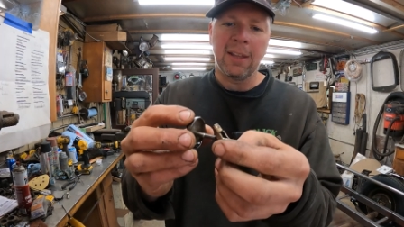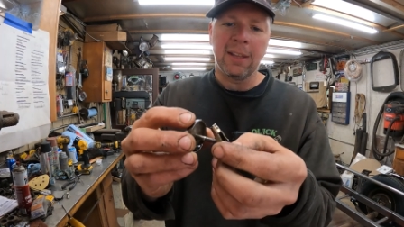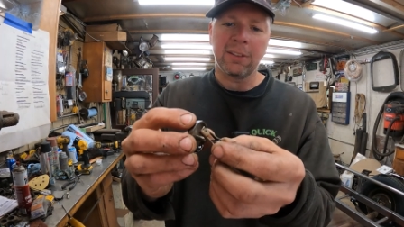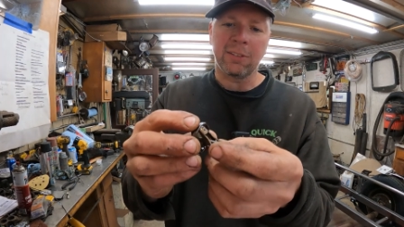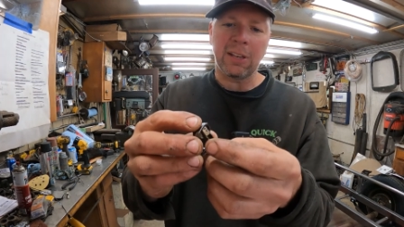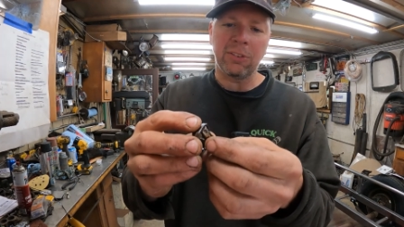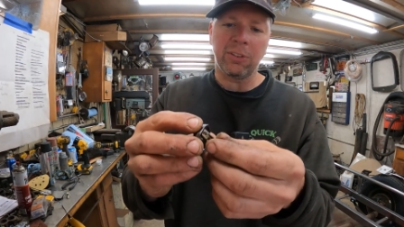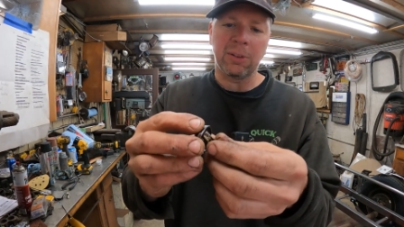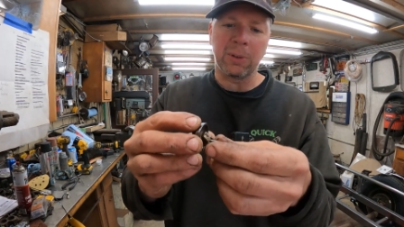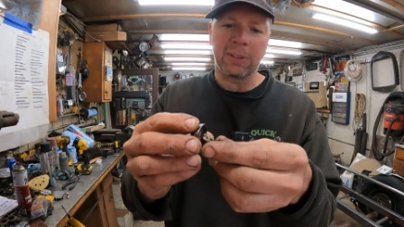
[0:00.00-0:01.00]
It's
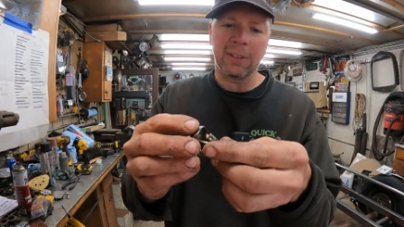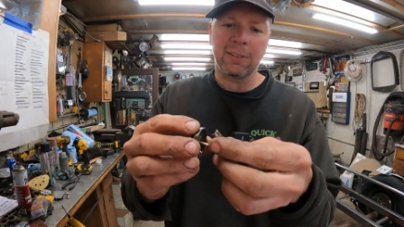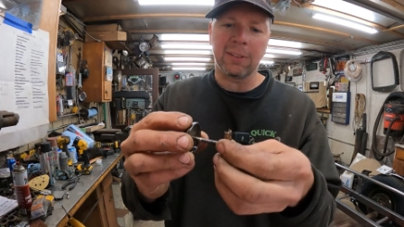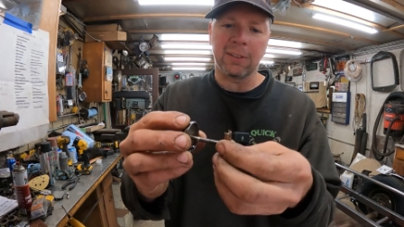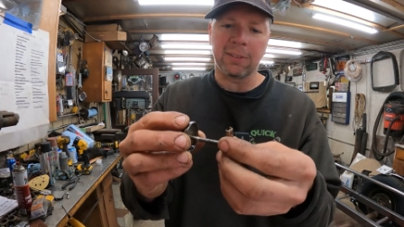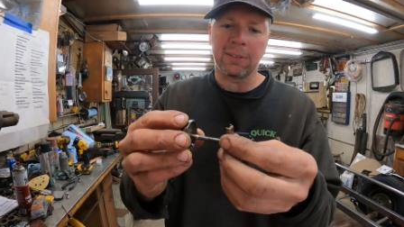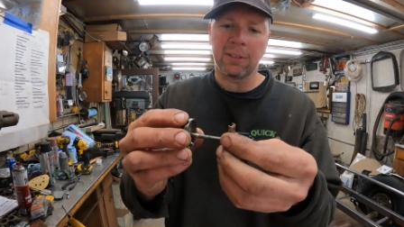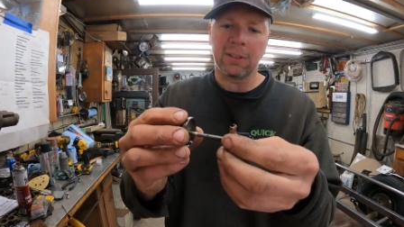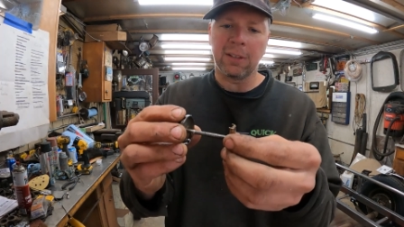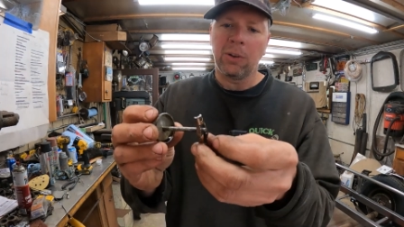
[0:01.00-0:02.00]
essentially what this is.
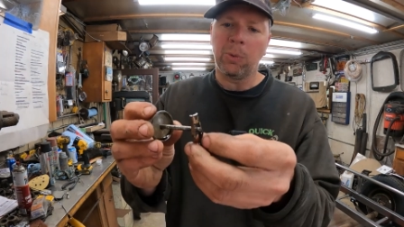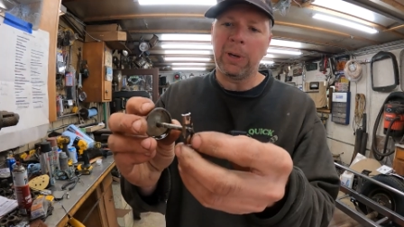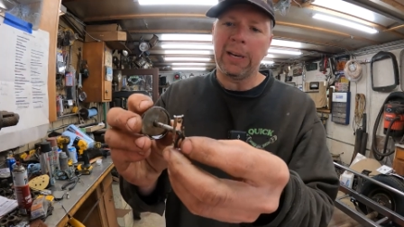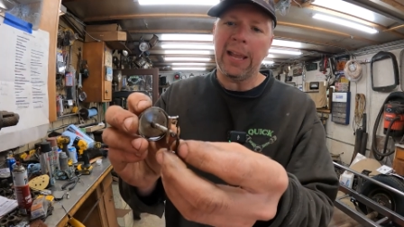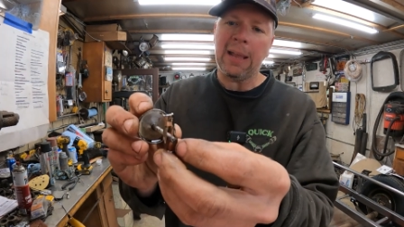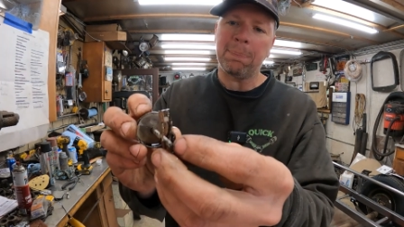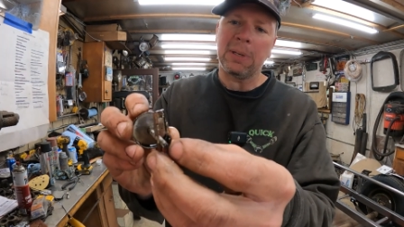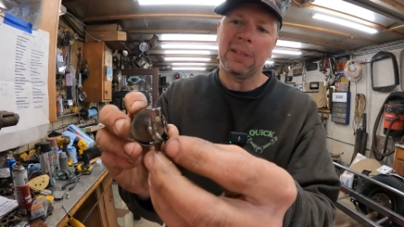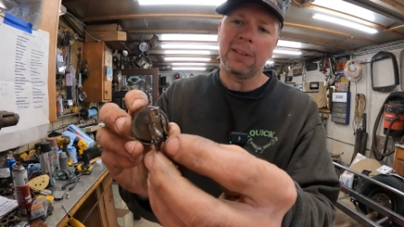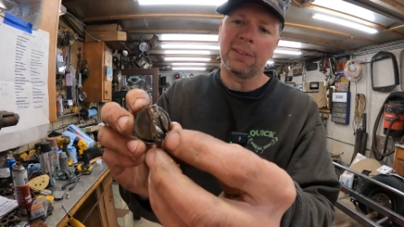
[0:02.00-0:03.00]
What had
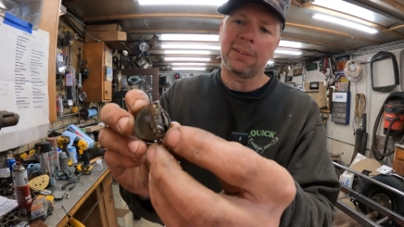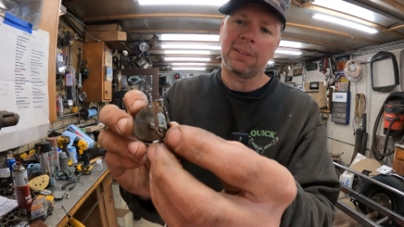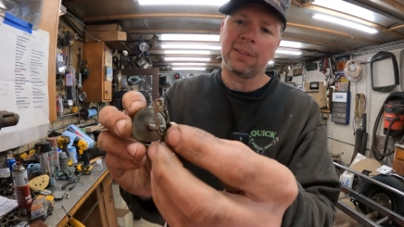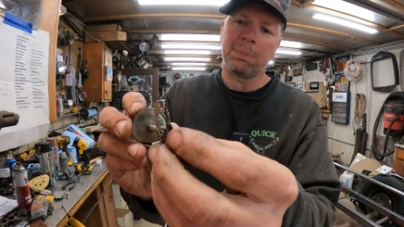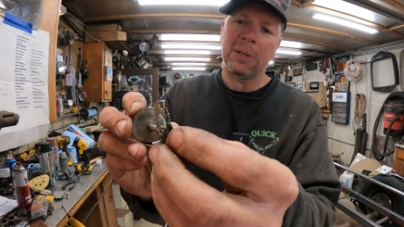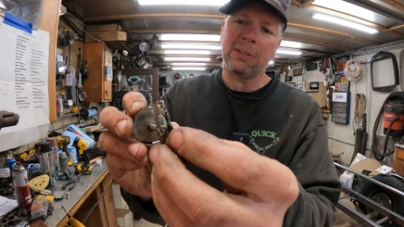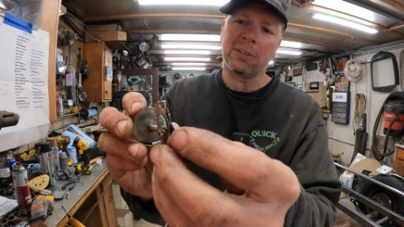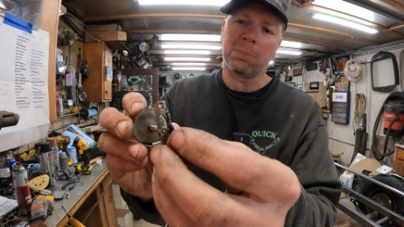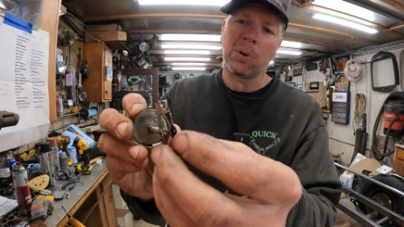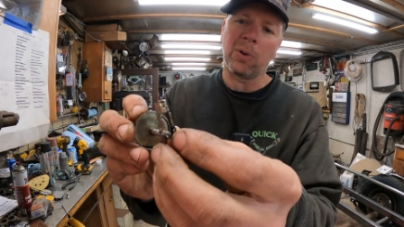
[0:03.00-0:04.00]
happened is the piece
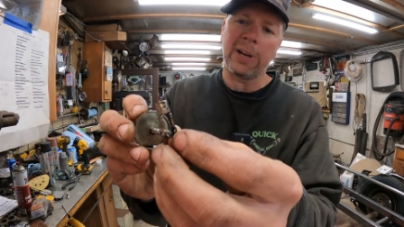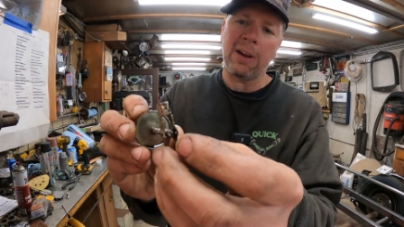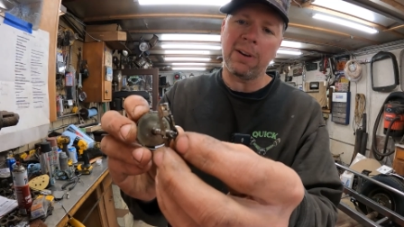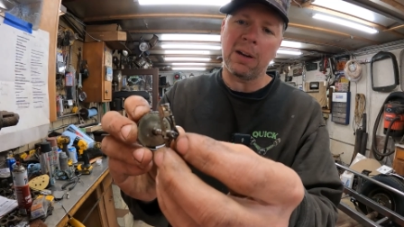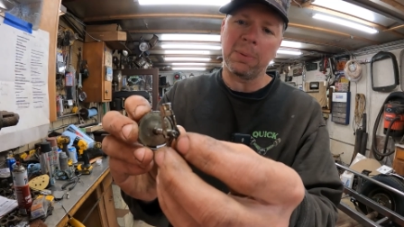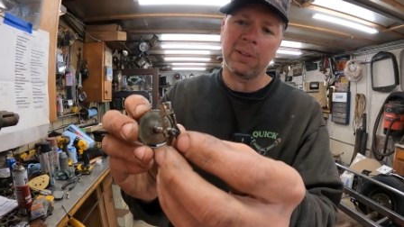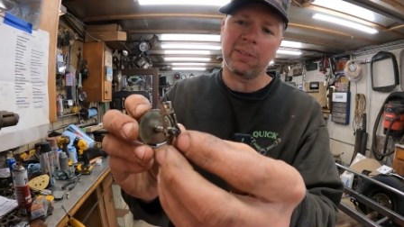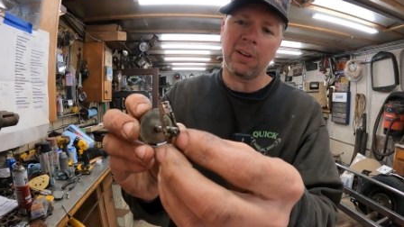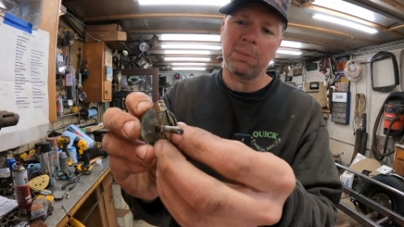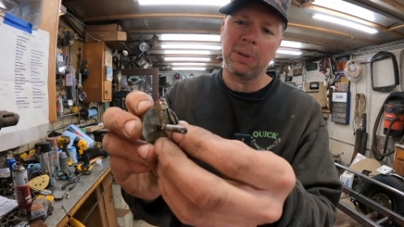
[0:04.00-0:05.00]
is broken out now, but the
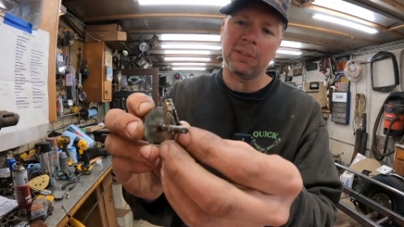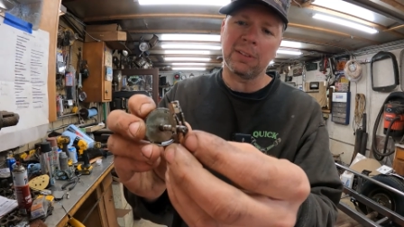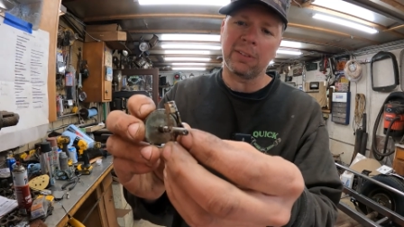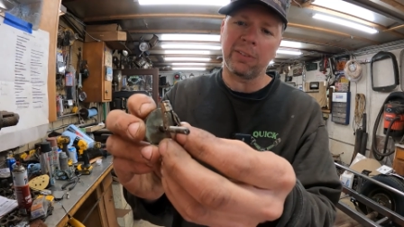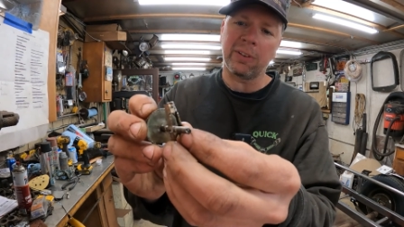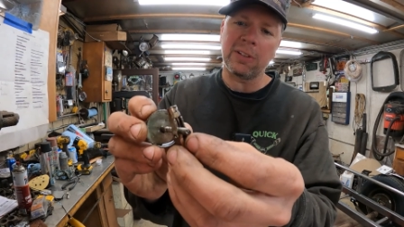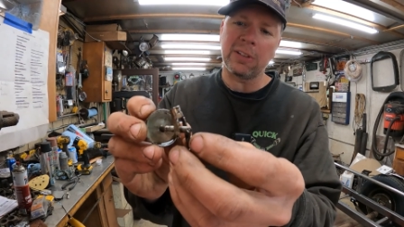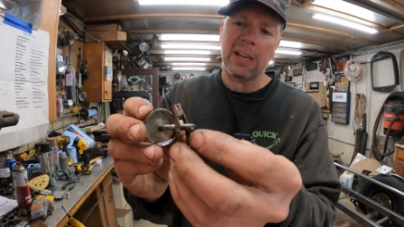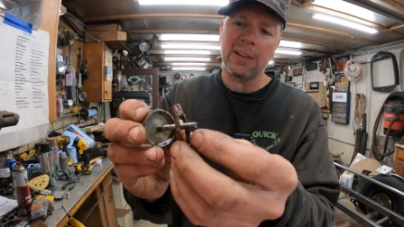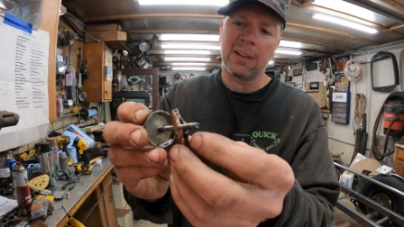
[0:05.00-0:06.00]
centerpiece has threads
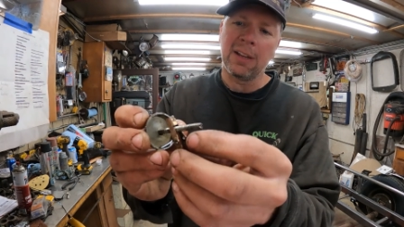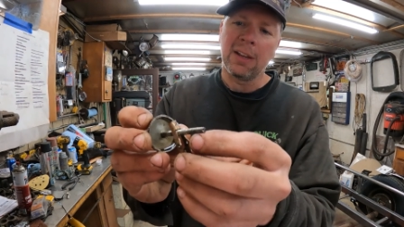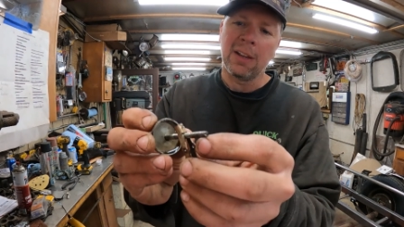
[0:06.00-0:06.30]
on.